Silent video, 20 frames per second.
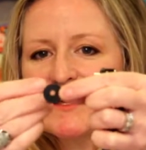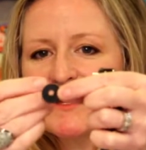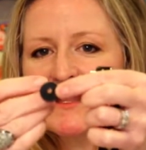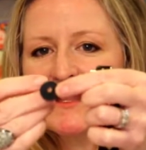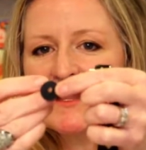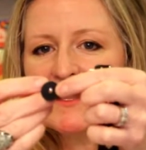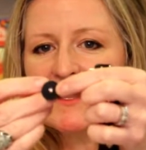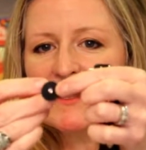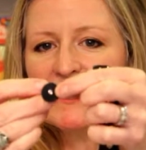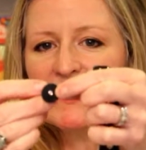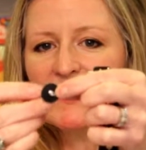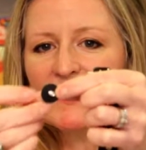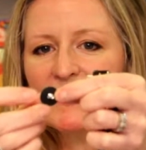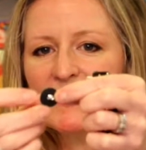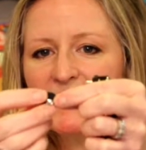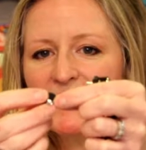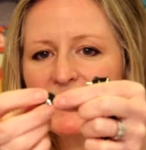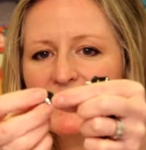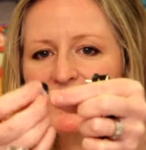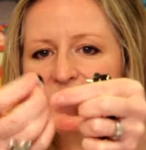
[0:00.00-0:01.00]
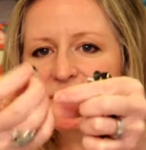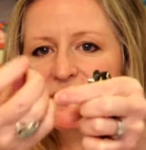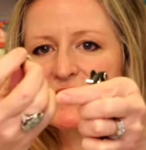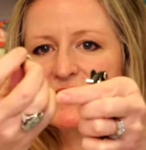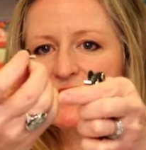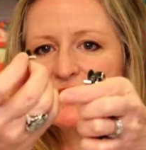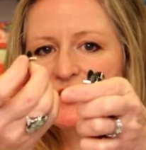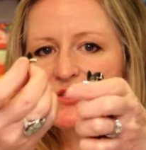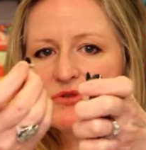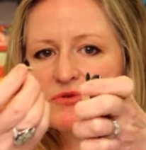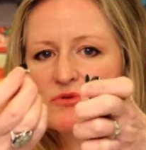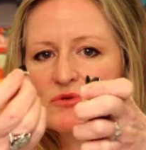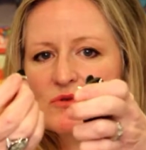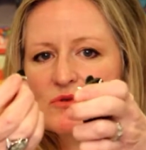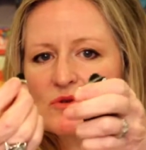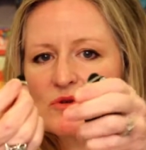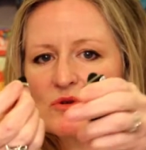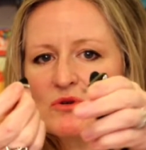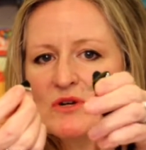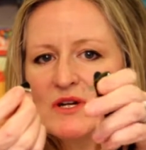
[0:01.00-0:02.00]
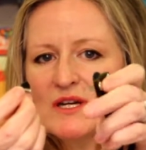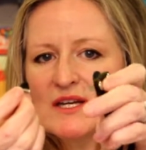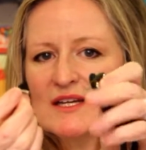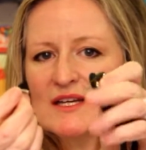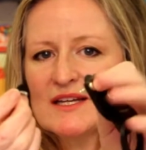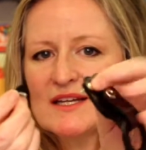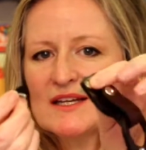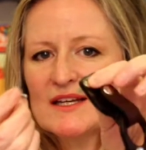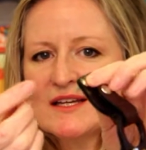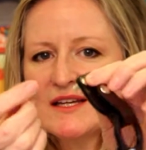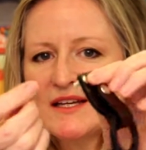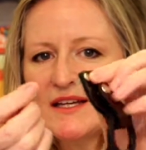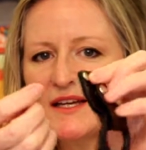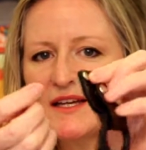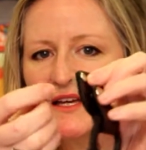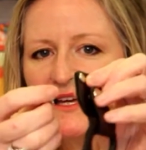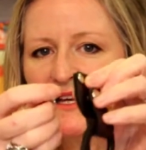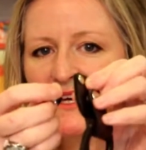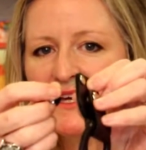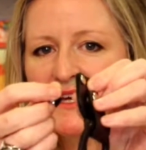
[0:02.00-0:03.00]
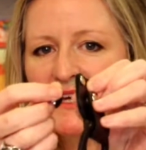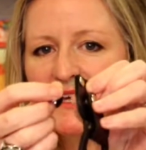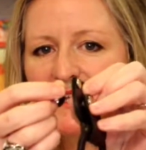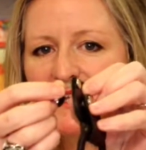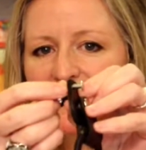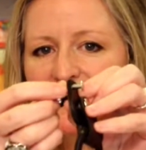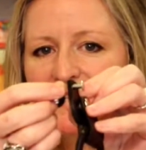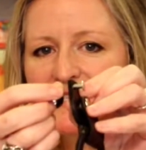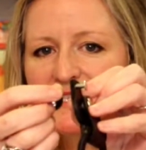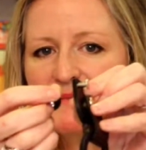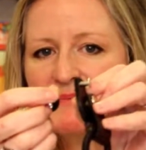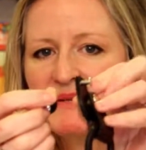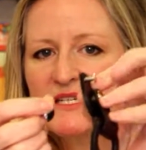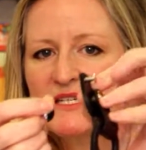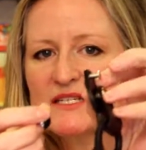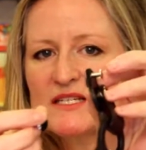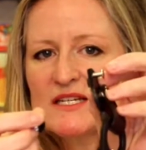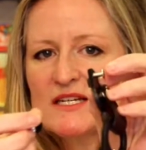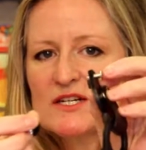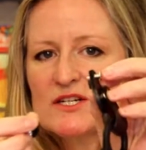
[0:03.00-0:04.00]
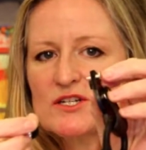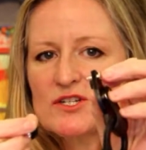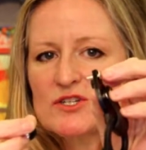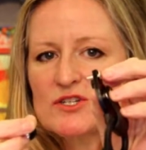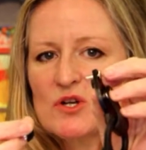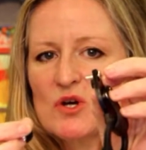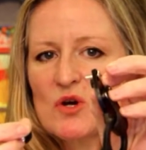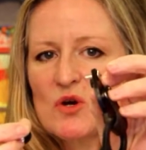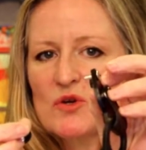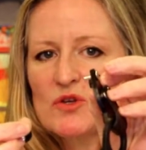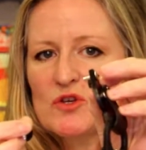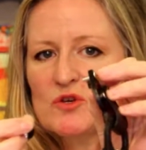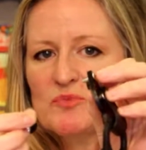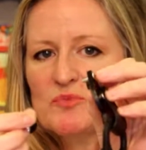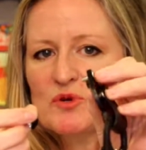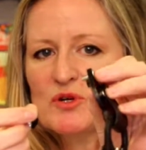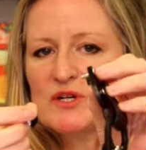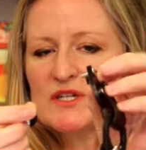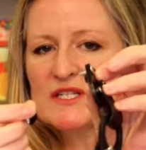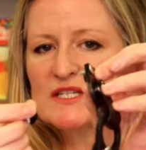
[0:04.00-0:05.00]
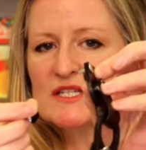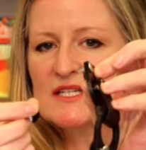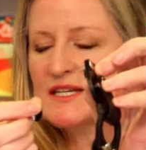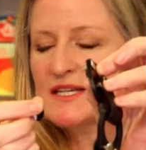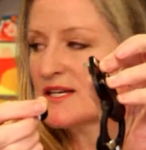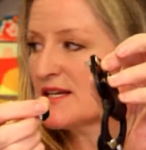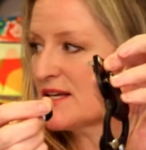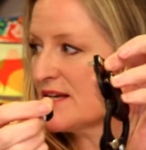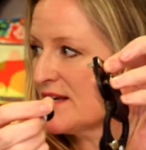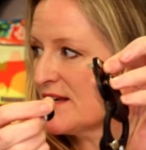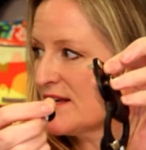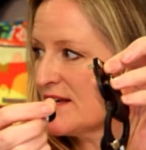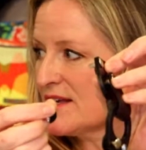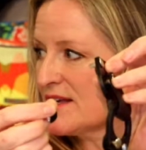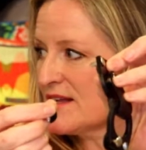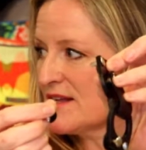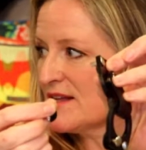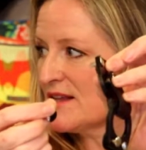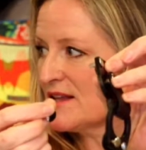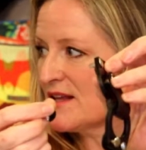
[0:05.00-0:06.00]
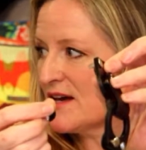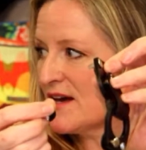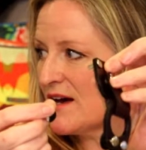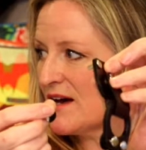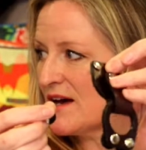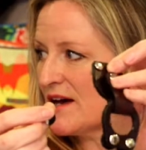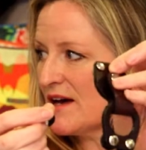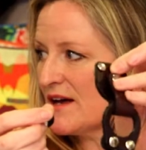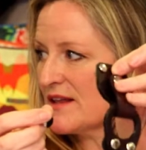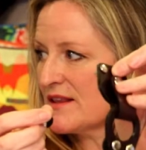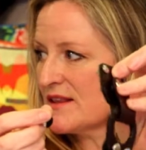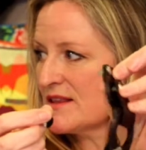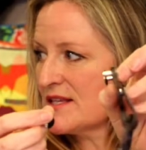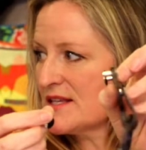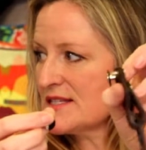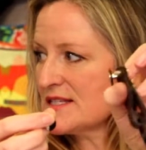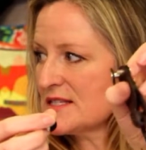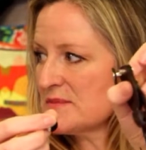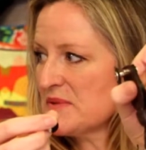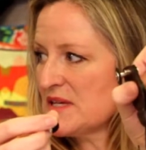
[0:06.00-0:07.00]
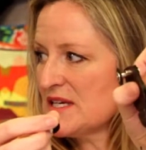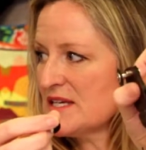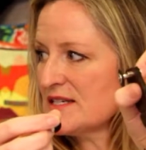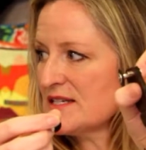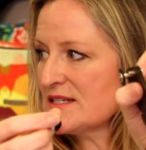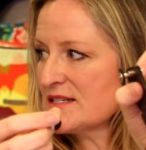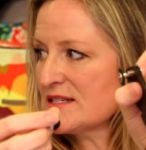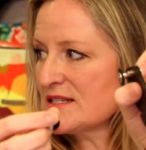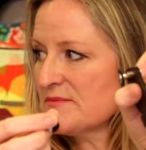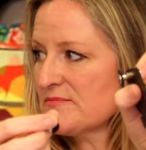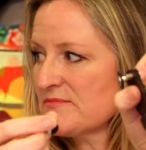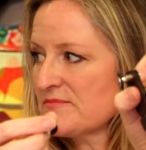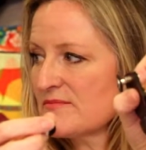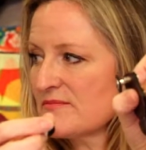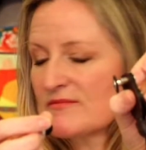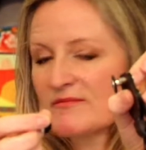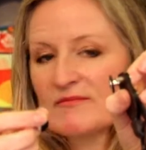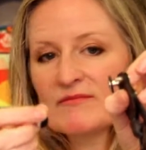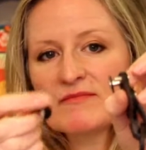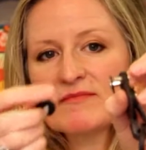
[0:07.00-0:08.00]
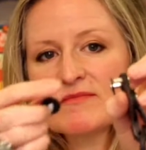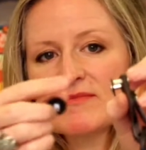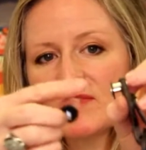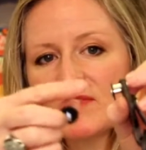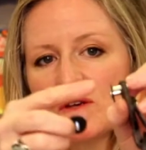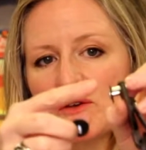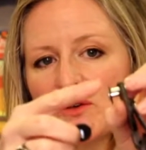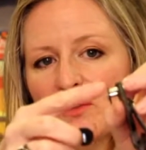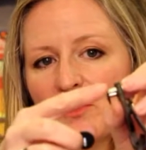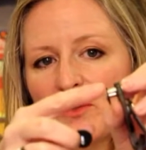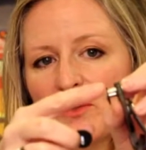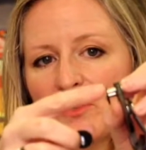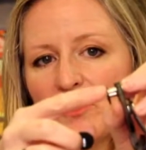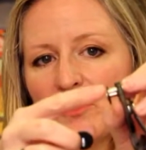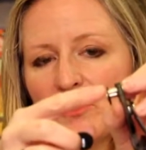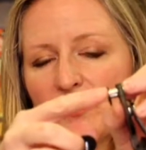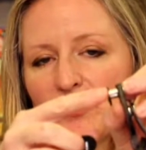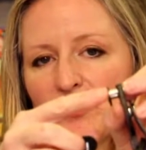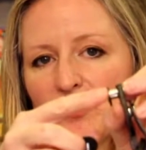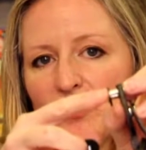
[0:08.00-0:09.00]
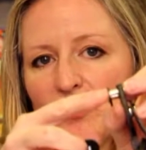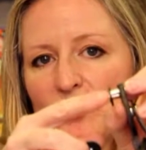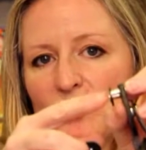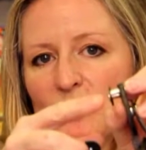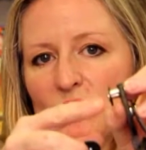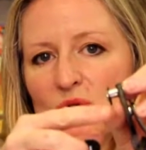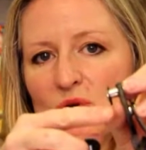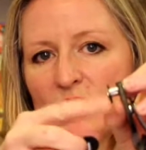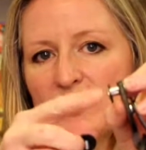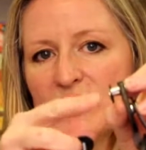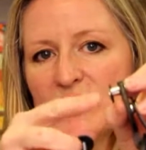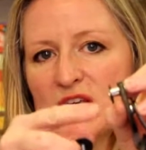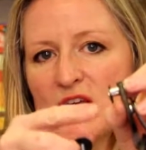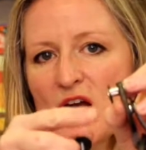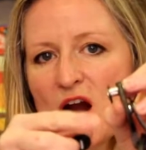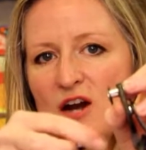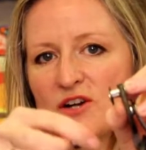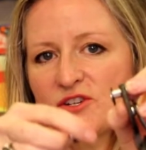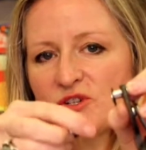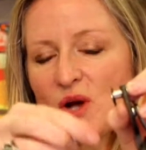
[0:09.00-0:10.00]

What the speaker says: And here's the screw. And this piece here. So you put this piece through the yarn.